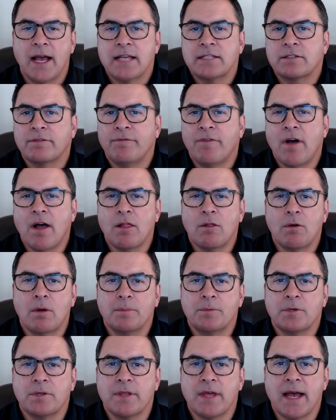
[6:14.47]
As a
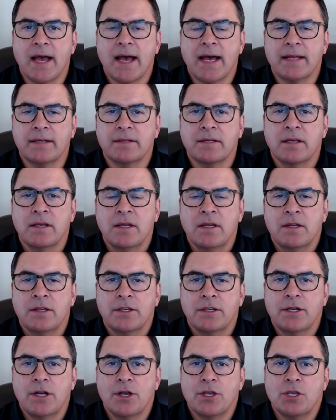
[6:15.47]
follow-up to that,
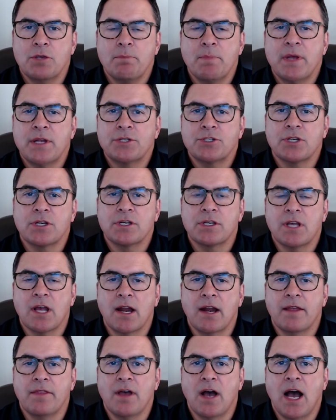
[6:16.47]
you mentioned
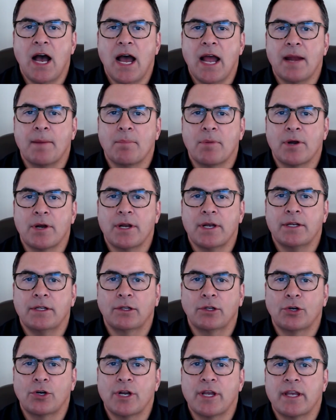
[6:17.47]
kind of the
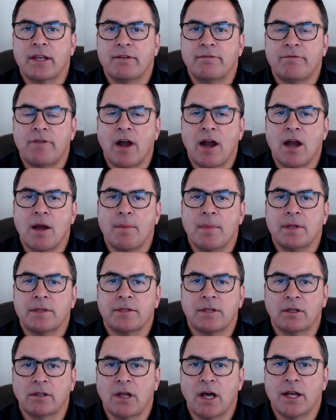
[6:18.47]
hybrid learning
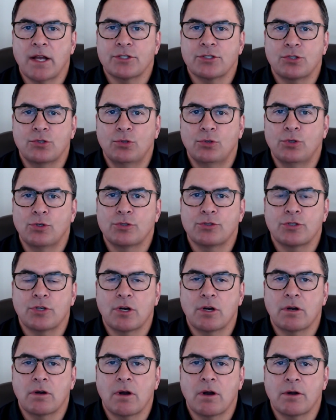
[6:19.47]
environment that a lot of
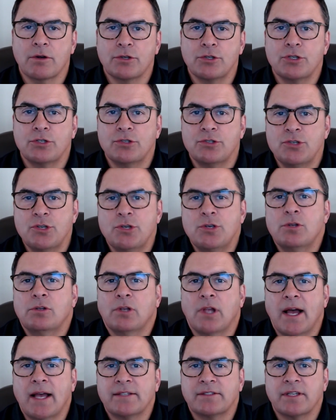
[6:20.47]
schools are
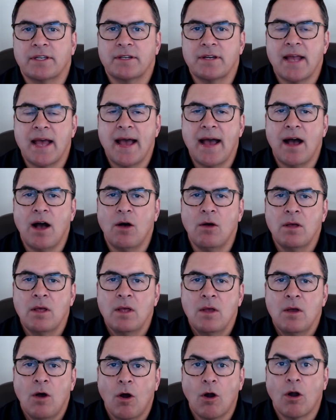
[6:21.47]
utilizing
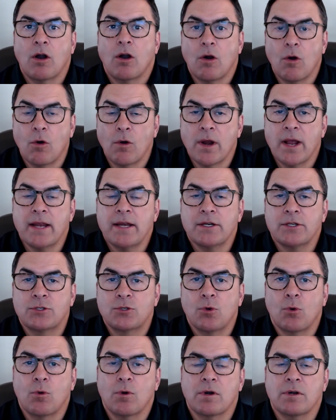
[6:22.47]
now or
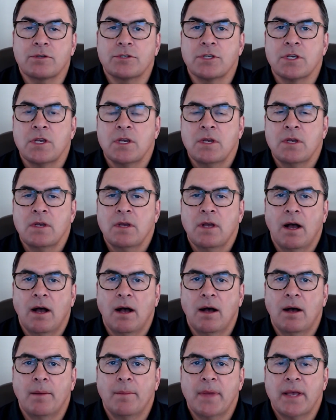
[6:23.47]
headed towards.
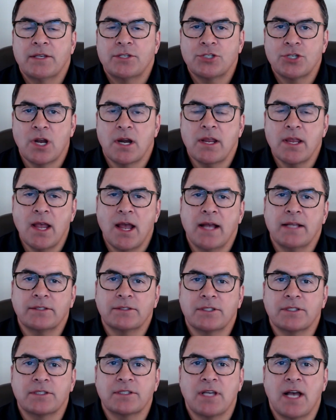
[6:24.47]
Has Shawnee
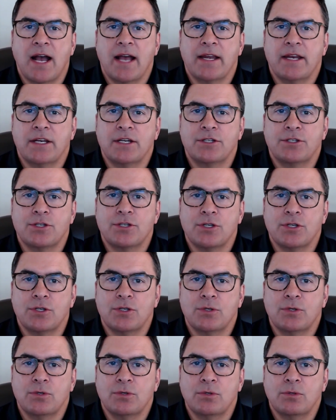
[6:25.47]
Heights decided
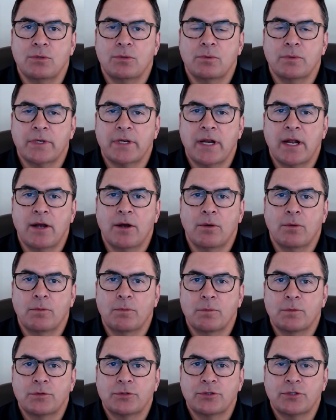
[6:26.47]

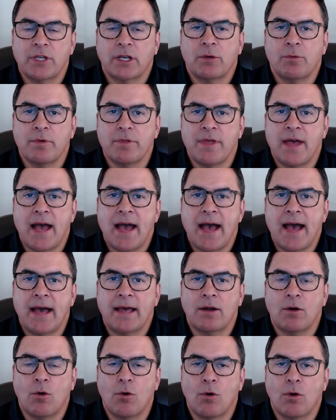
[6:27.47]
to, stick with
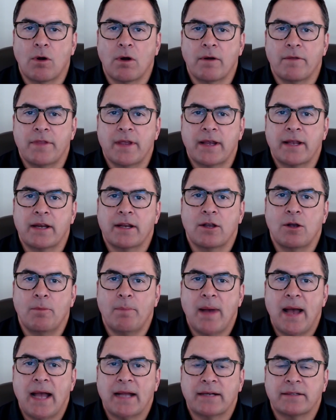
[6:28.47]
that, or are they going to
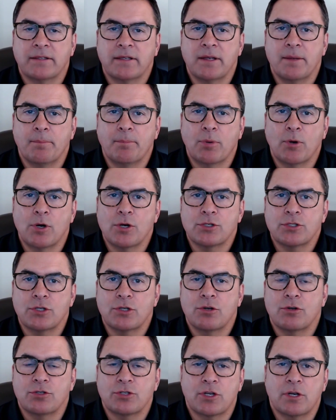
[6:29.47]
go back to in
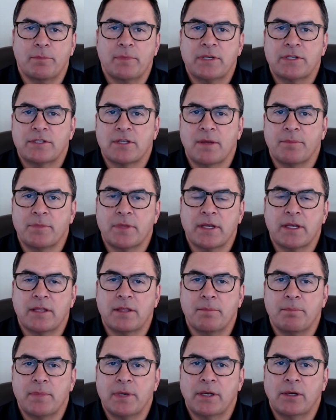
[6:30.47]
person, or is it going to be something
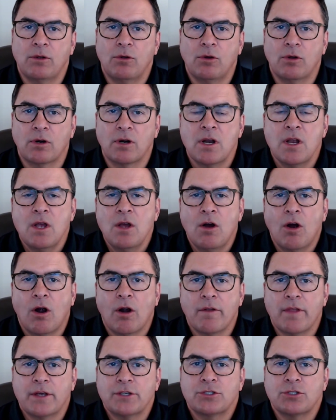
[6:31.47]
in the middle, or
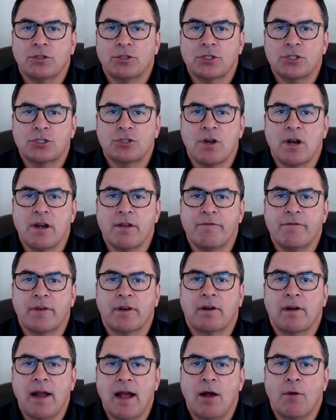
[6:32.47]
are they still just trying to
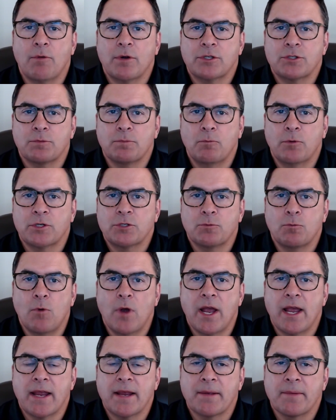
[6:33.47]
figure out which
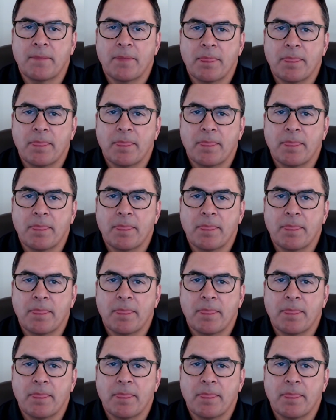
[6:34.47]
way?